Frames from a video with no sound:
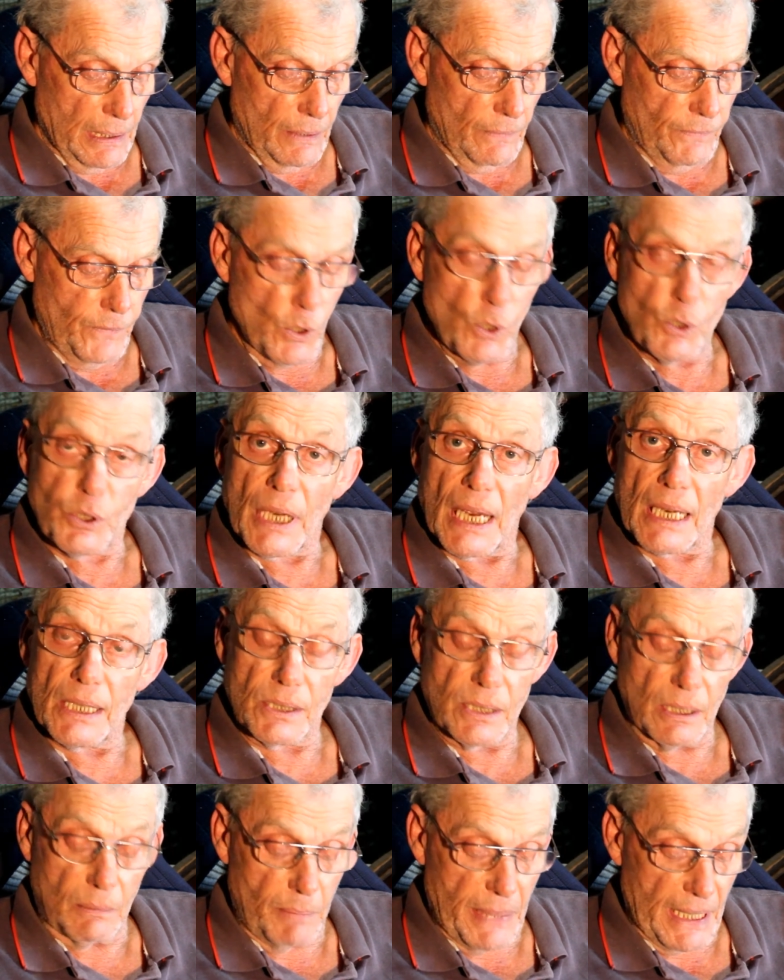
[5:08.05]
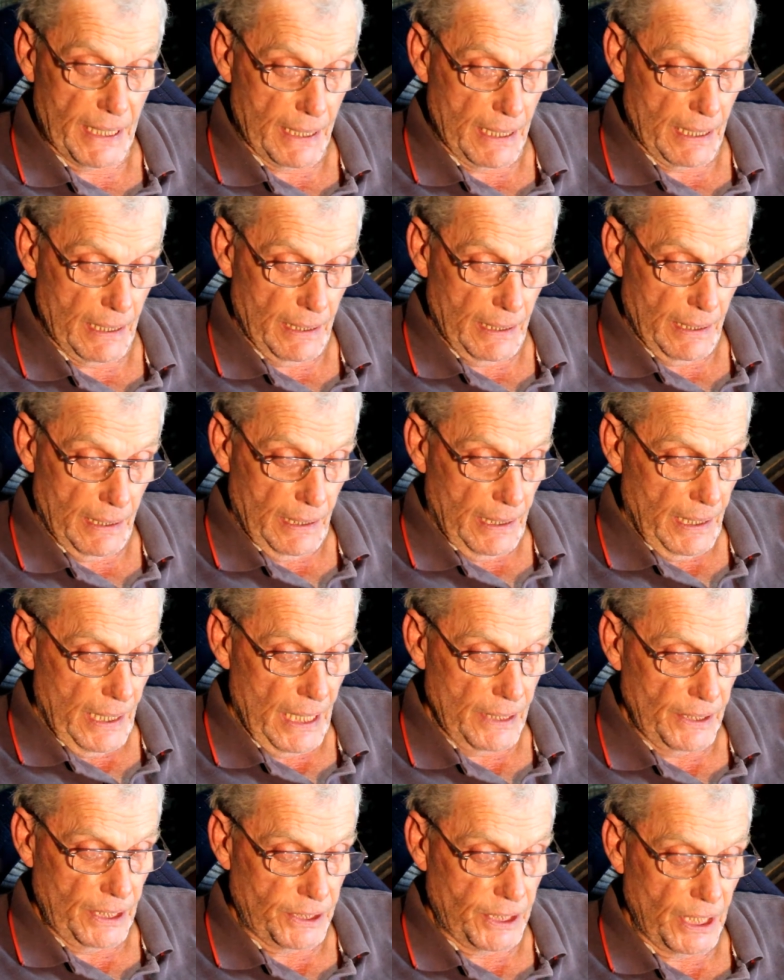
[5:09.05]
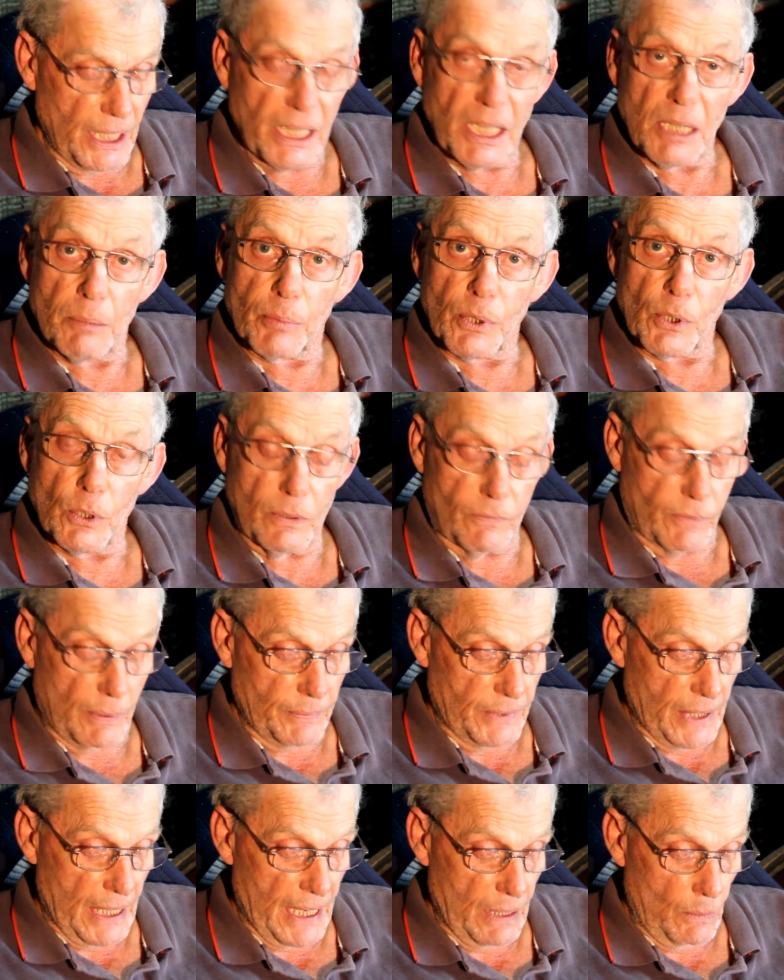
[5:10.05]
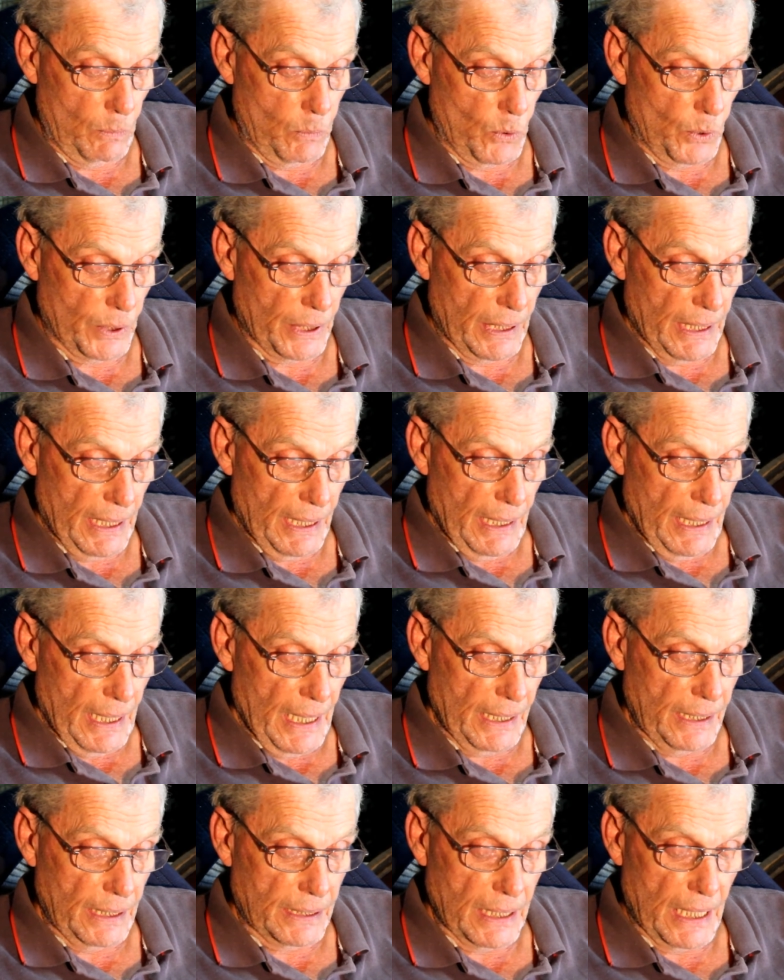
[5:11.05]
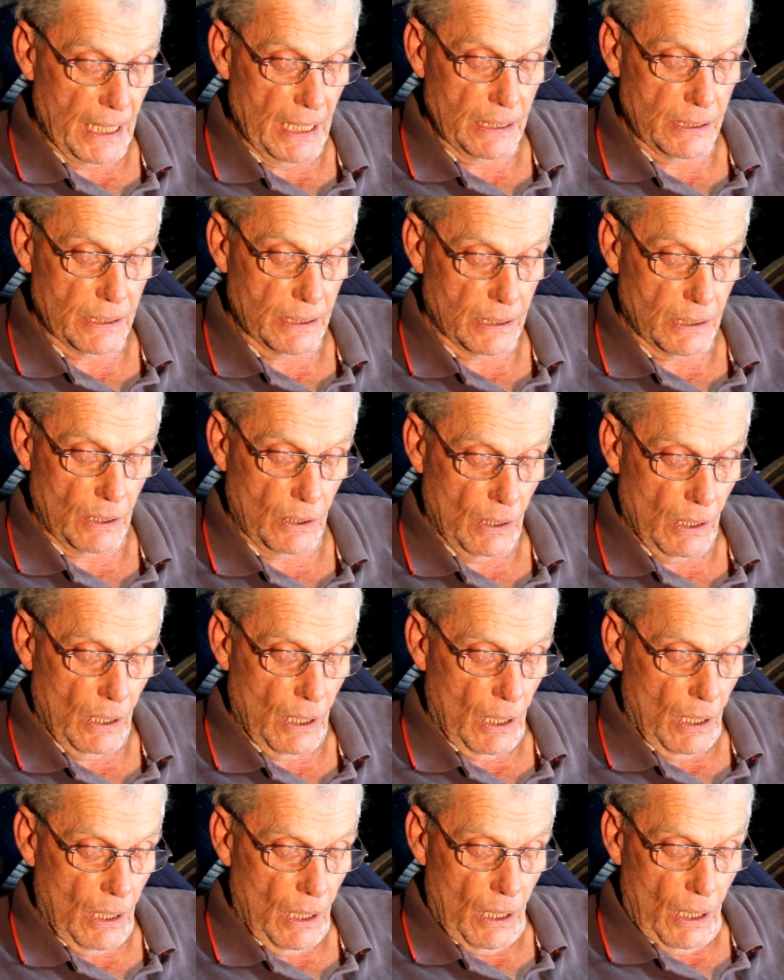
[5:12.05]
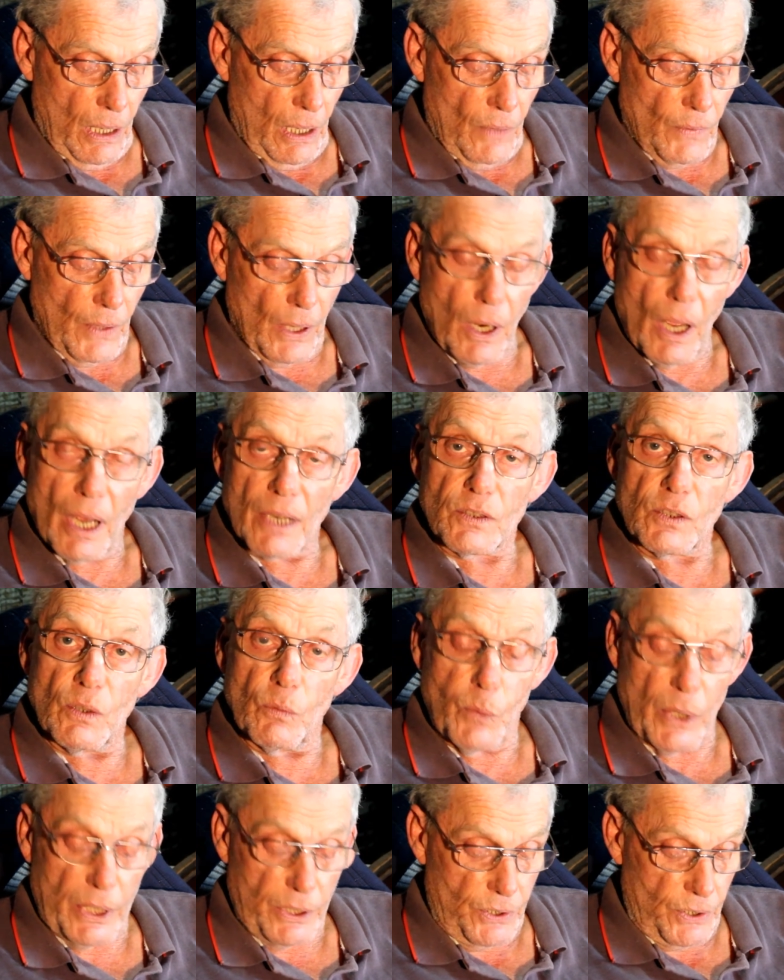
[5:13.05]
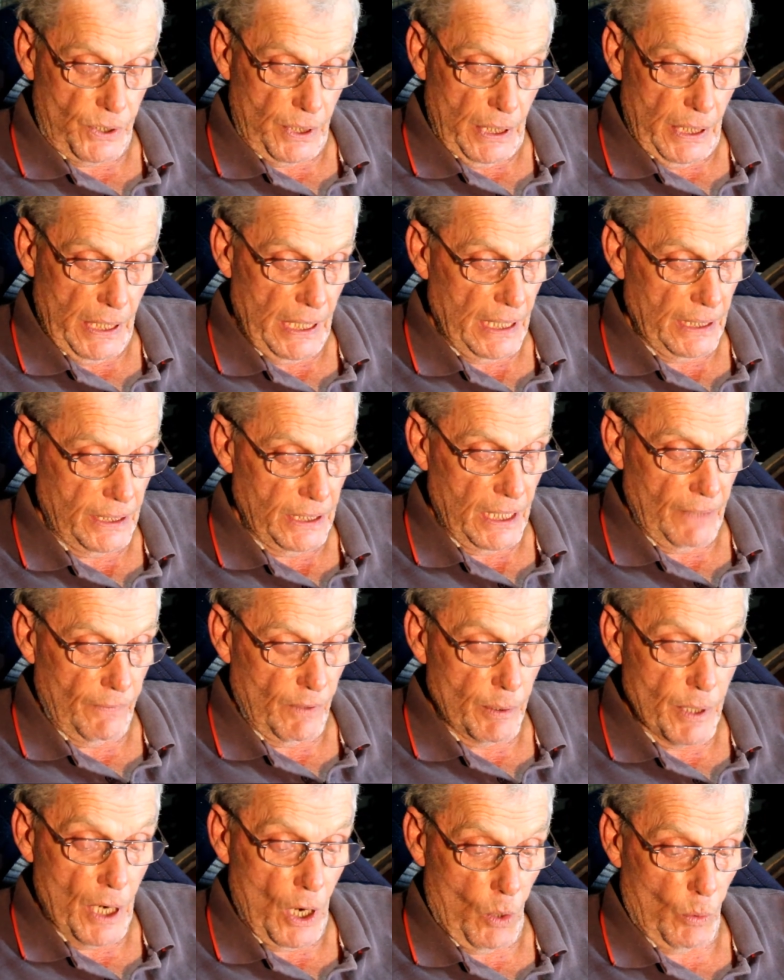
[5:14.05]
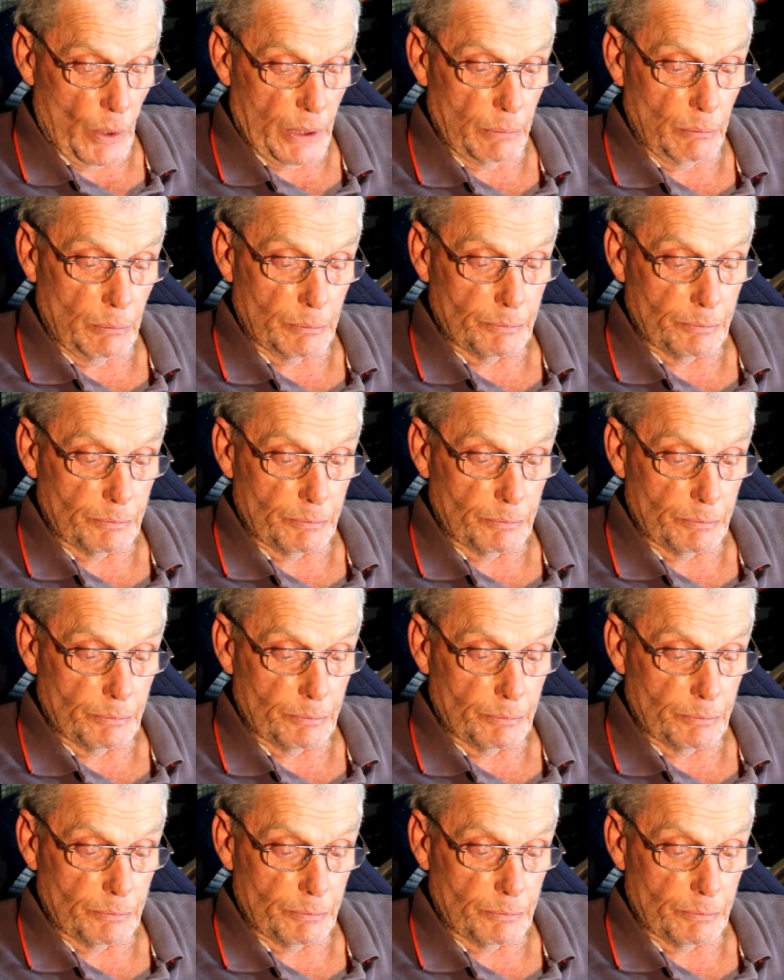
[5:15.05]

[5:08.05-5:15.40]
Food tasted better, and the tea he brewed from tank water had a taste the likes of which he had never known.